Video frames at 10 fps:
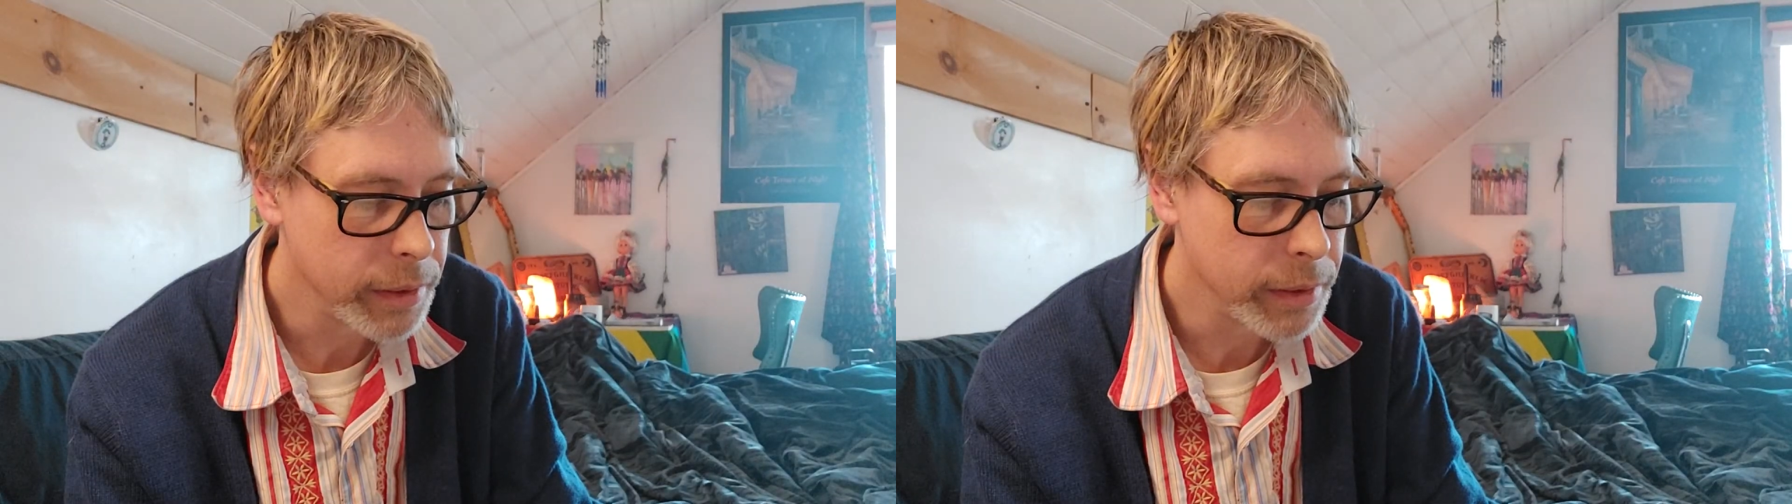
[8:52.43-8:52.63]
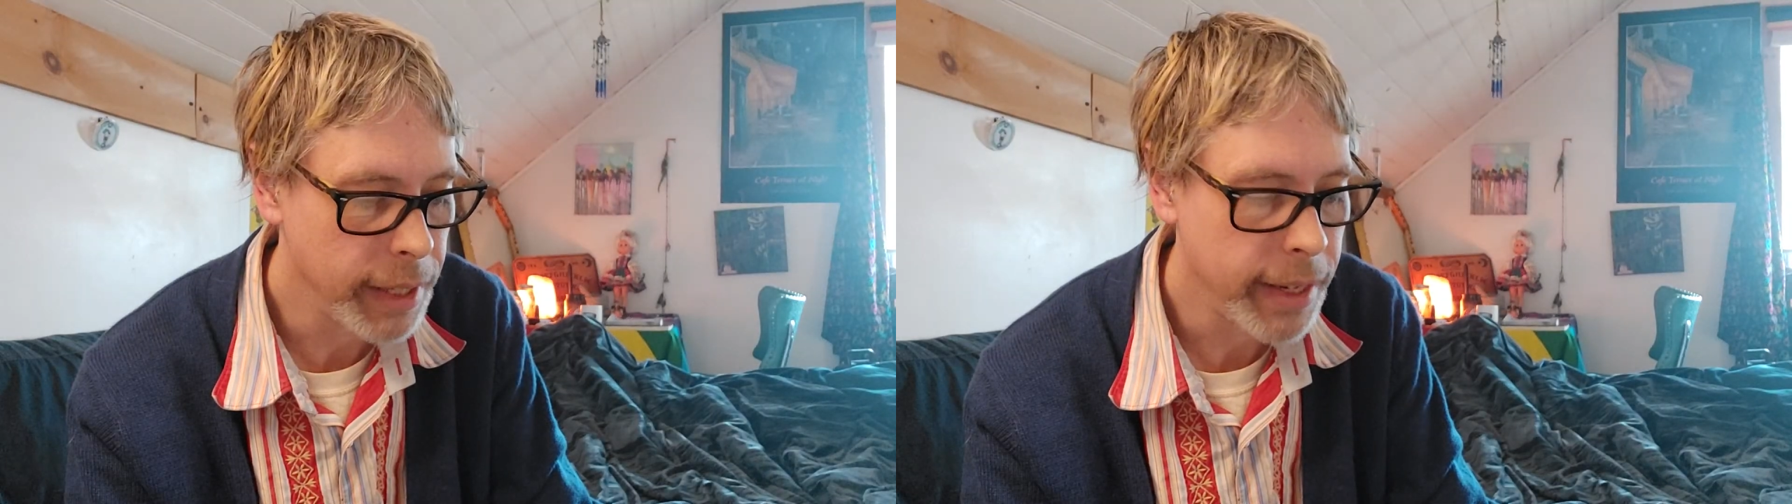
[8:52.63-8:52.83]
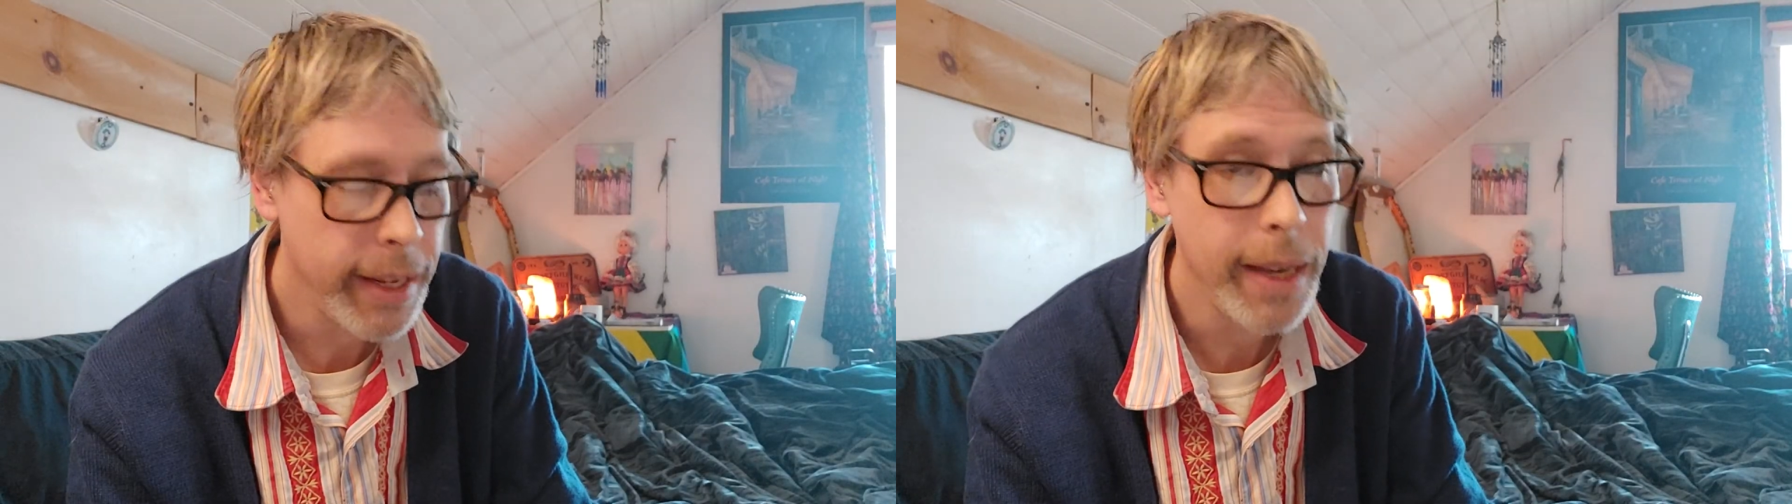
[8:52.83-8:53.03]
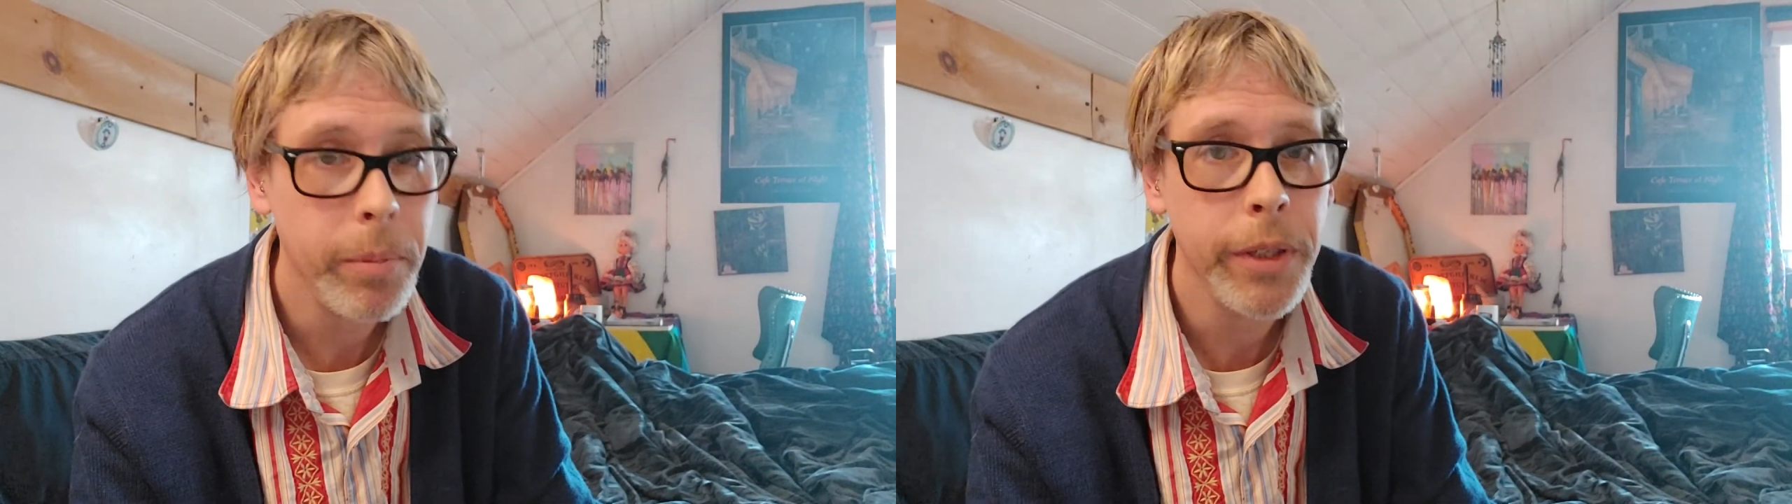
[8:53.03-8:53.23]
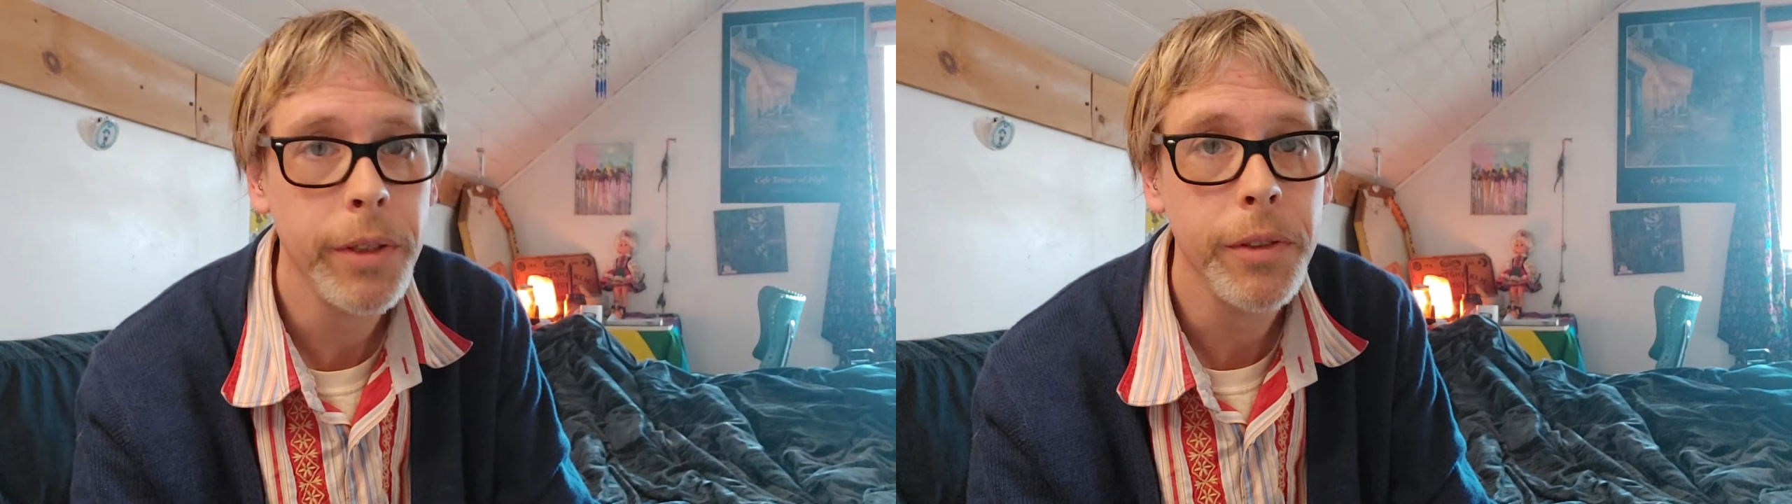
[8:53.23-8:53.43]
that
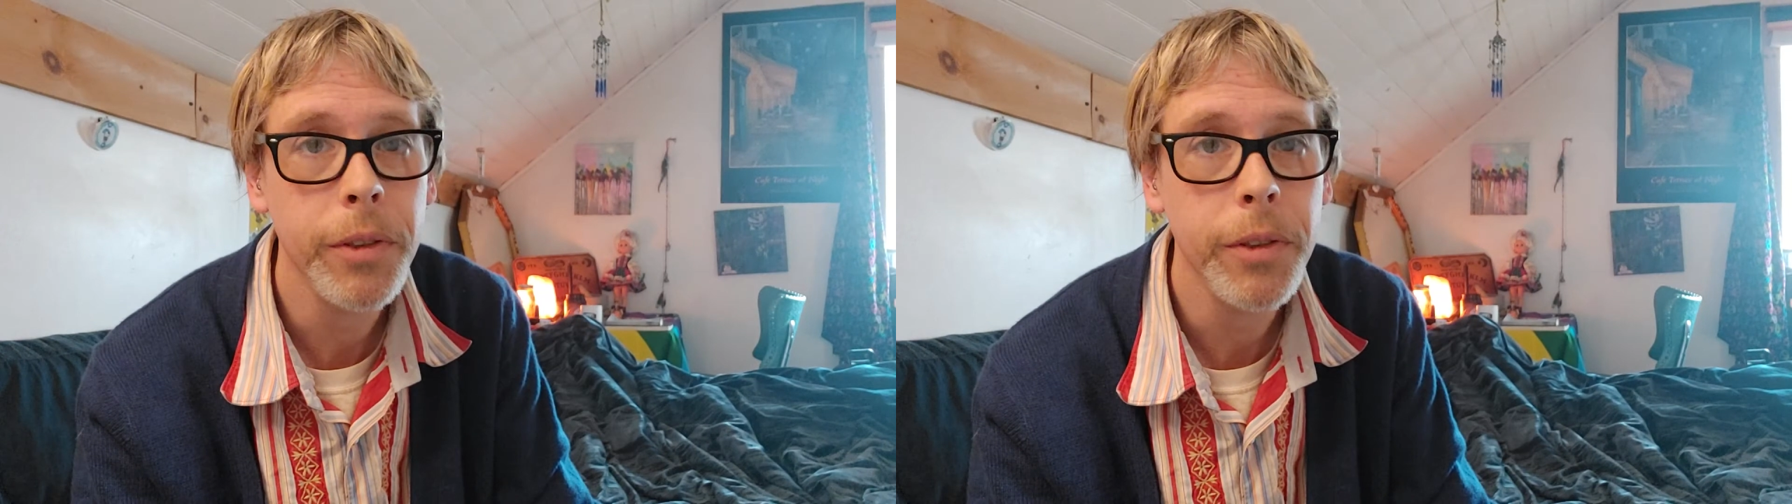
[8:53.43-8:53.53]
happened in